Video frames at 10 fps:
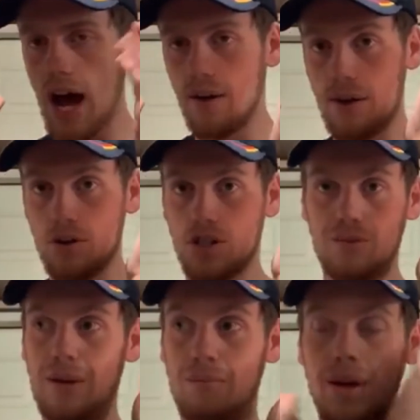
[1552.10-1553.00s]
it would
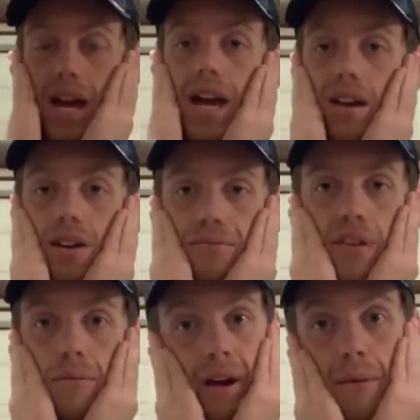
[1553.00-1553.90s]
just be me
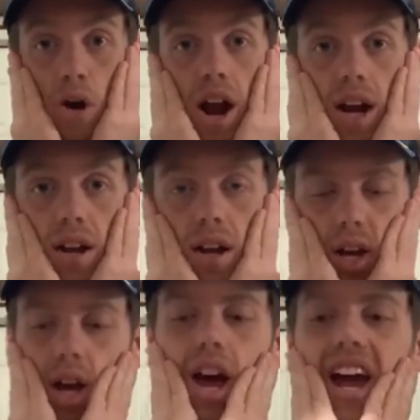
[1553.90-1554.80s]
and my brain,
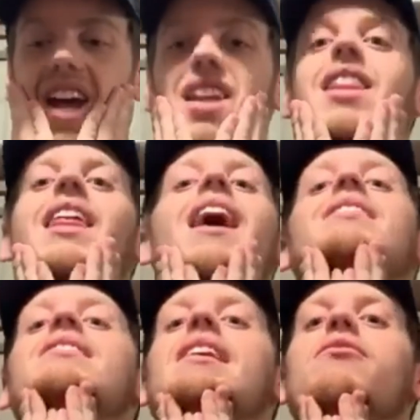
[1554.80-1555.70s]
and
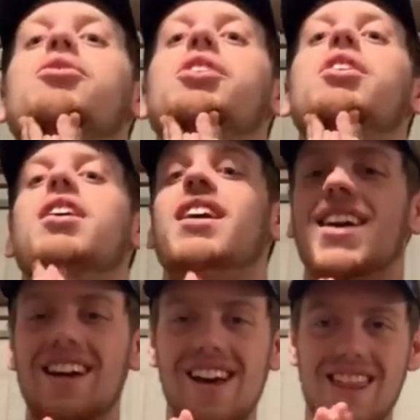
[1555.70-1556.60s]
that's never good.
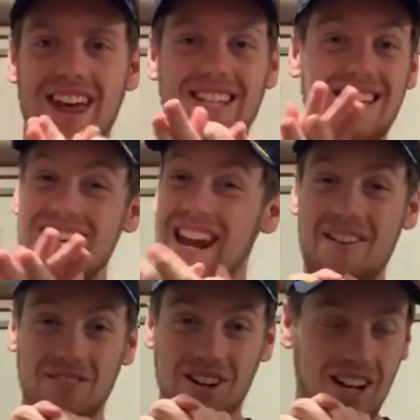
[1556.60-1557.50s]
That's
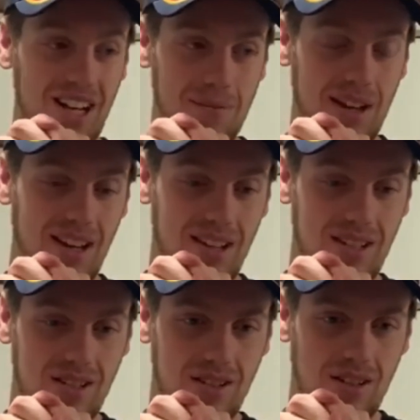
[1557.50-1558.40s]
never good,
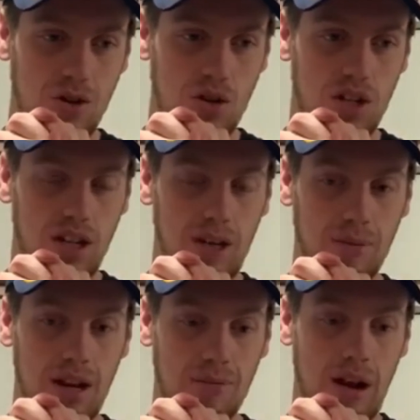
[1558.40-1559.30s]
because usually
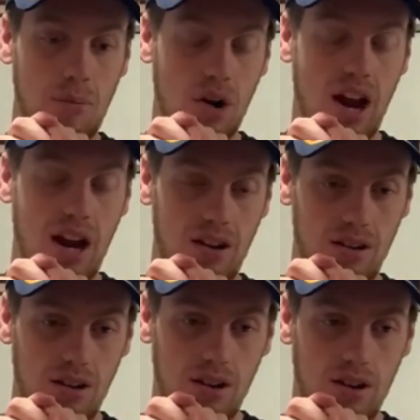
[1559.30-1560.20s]
me and my brain
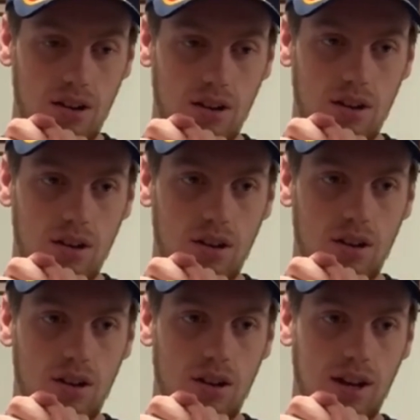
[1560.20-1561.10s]

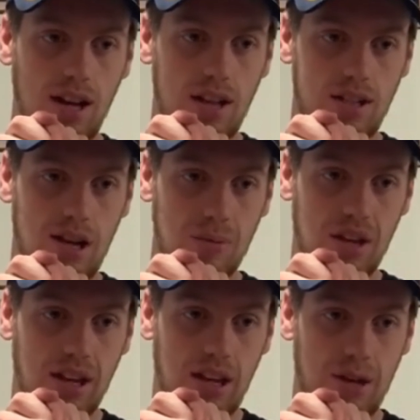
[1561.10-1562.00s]
can't stop
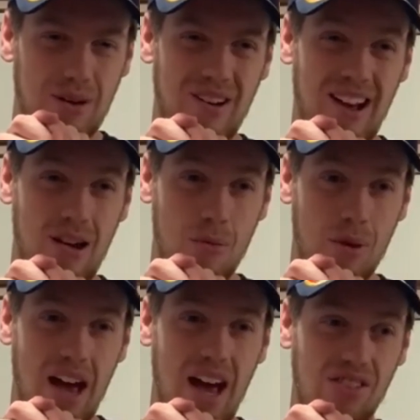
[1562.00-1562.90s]
thinking about how
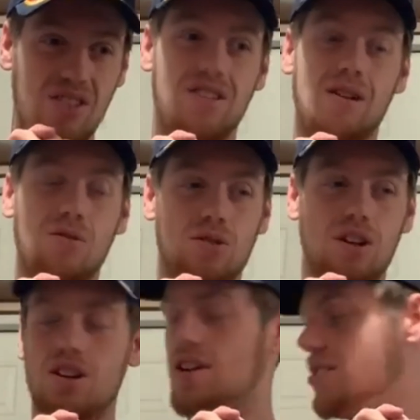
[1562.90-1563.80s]
bad the sequel
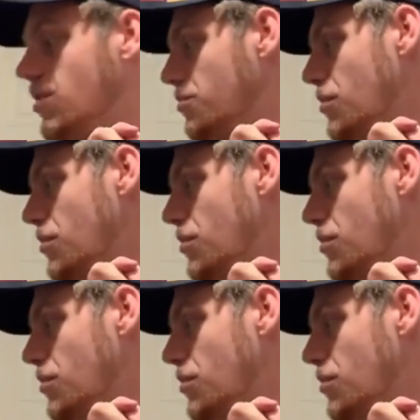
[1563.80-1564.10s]
trilogy is, so it